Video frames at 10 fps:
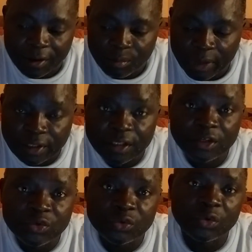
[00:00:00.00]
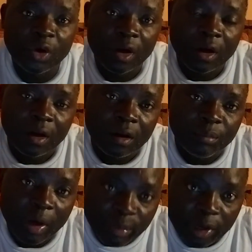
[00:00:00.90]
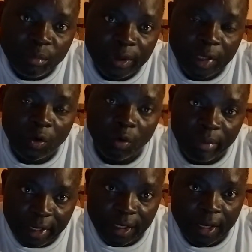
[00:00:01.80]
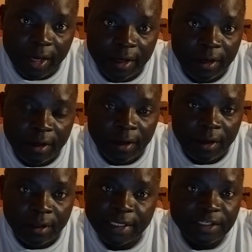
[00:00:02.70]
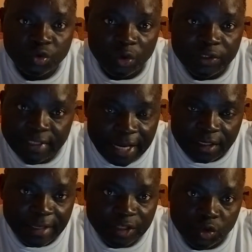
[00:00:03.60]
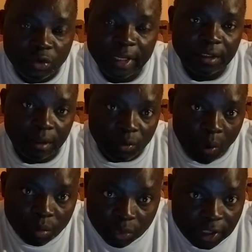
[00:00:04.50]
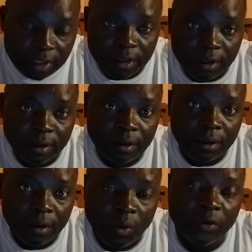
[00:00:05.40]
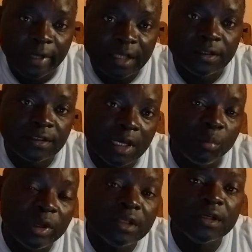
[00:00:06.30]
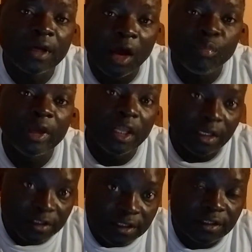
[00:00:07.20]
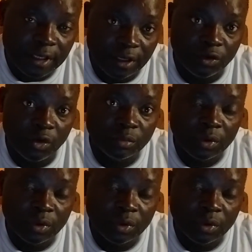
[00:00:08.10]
Banyindu, Babembe or Barega. There is no study that shows that the Rwabugiri conducted some military campaign in this kingdom,